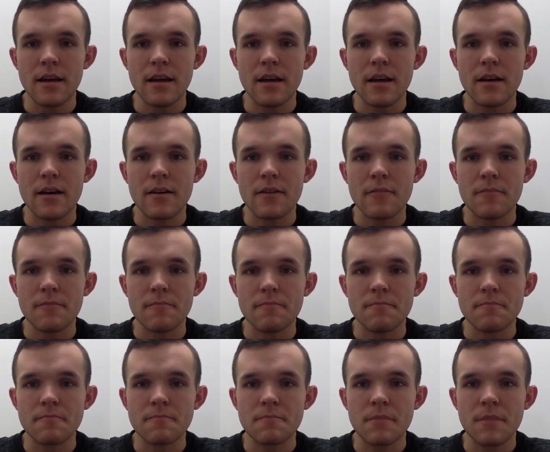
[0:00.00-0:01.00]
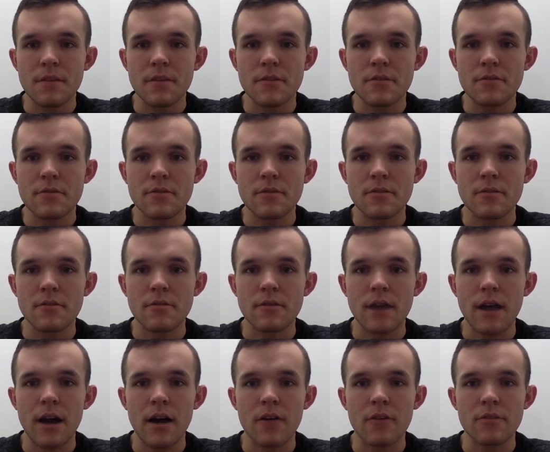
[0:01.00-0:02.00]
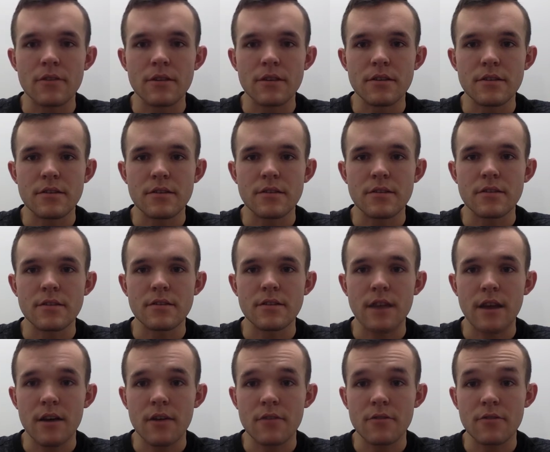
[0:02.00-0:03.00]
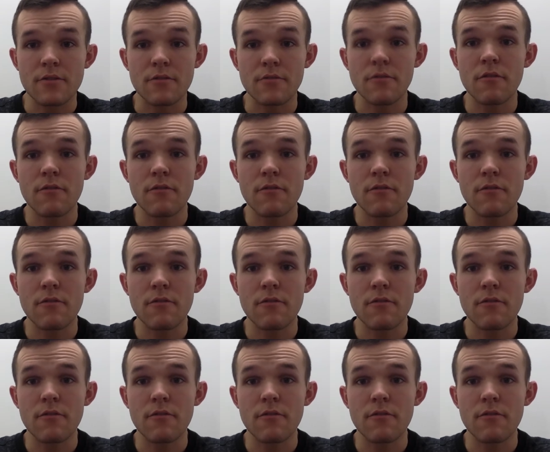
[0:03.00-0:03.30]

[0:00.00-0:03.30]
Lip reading: Um, so how these sounds or